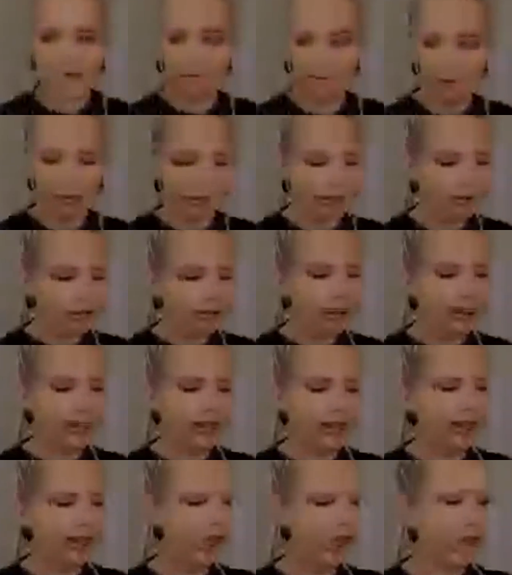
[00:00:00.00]
more
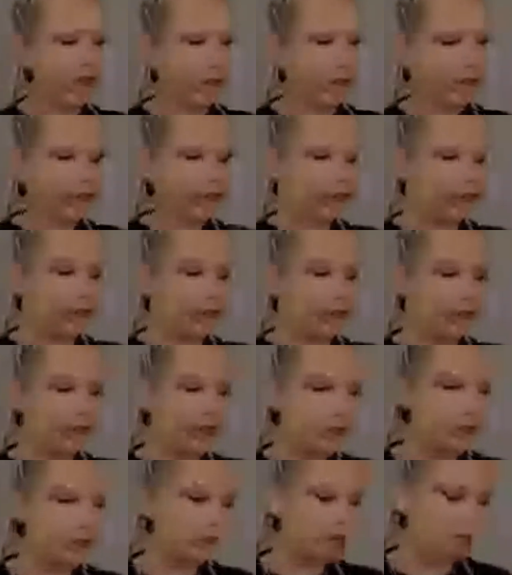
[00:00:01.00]
clear. So I'm going to cover the
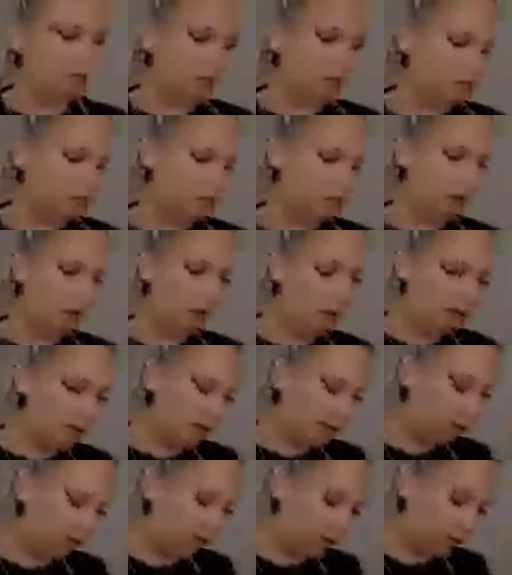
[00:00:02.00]
whole roll
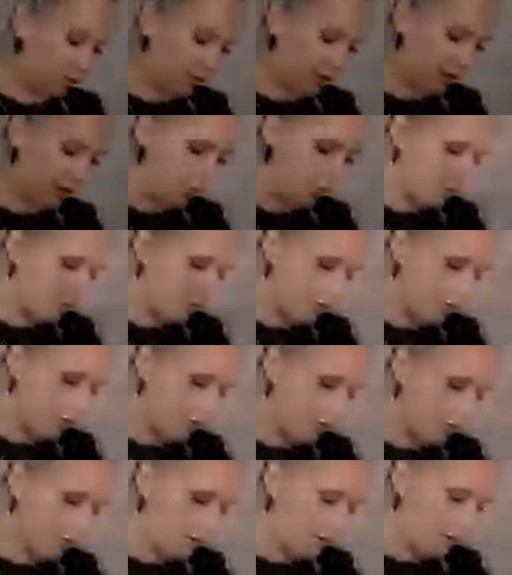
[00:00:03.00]
with paper.
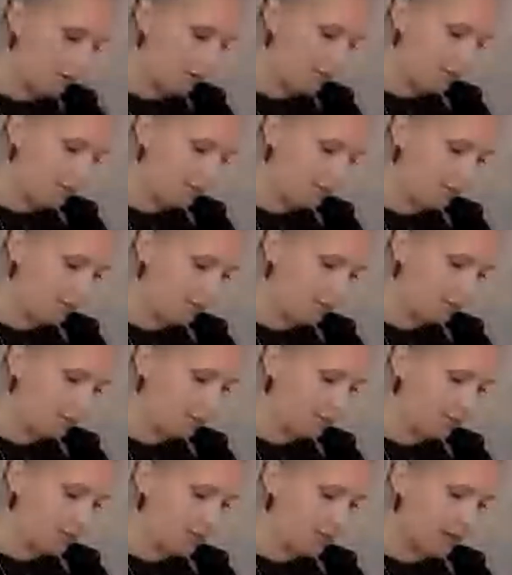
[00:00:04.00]

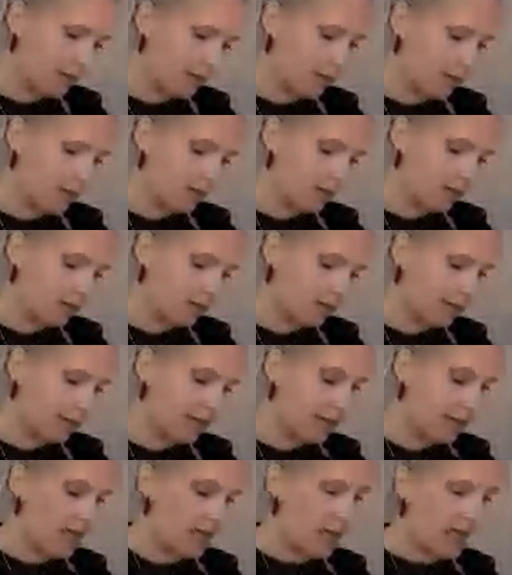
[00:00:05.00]
Yeah, I'm just
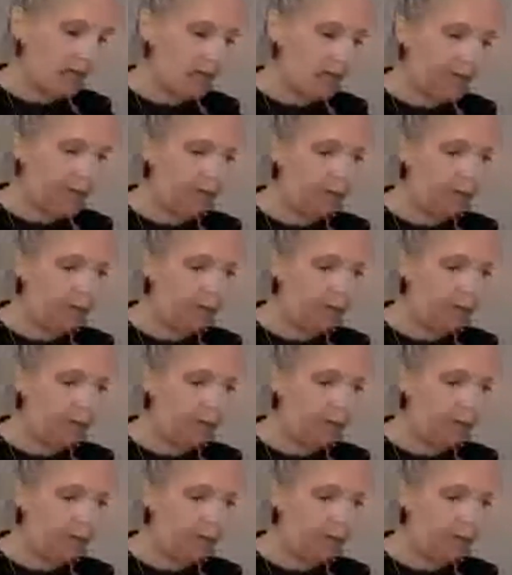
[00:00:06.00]
cutting it out